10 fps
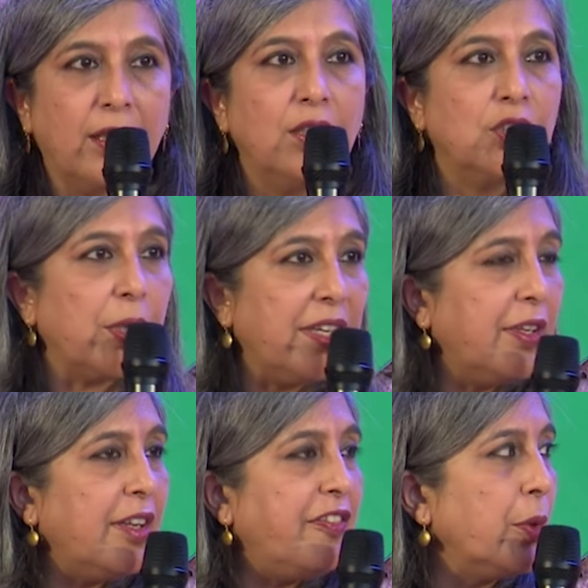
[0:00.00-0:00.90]
So even
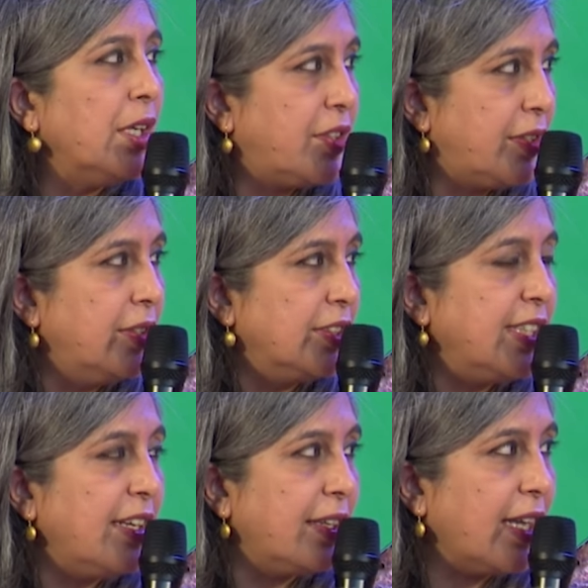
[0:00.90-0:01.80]
if you are, say,
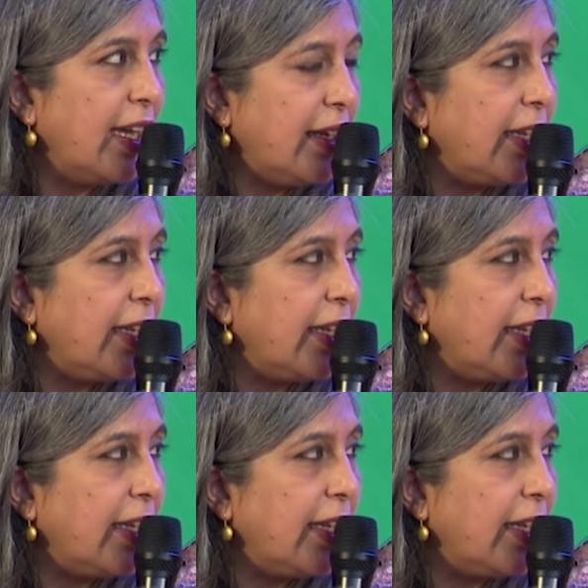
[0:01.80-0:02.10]
retiring